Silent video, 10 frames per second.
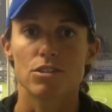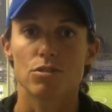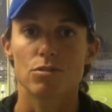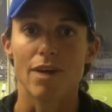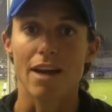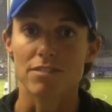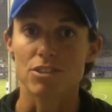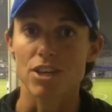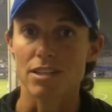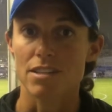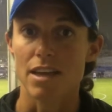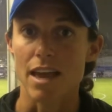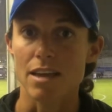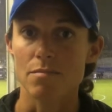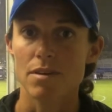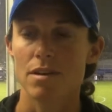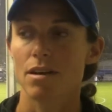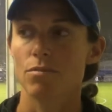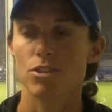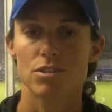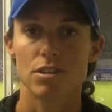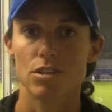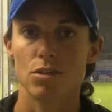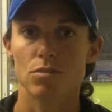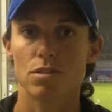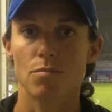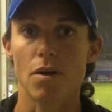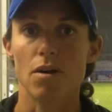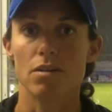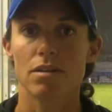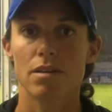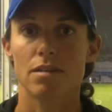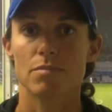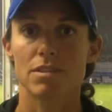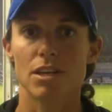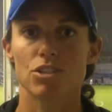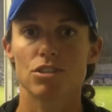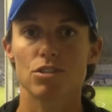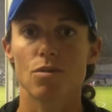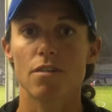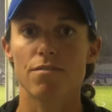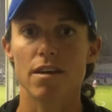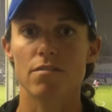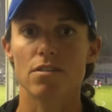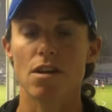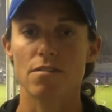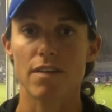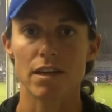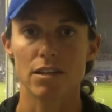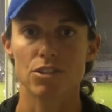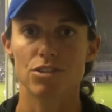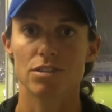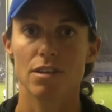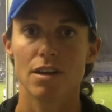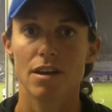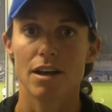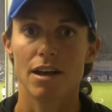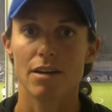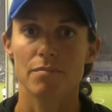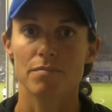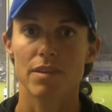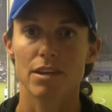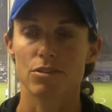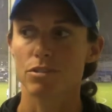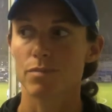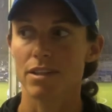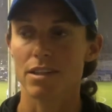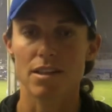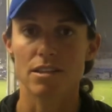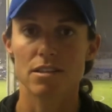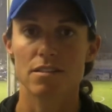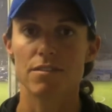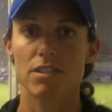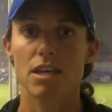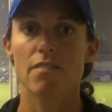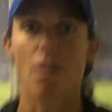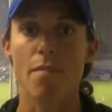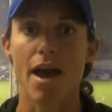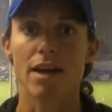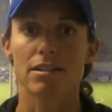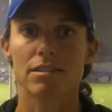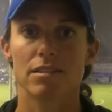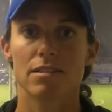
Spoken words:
to have to chase the game, we just didn't use the ball and possession to our favor and our advantage, and ultimately led to the fatigue of our backs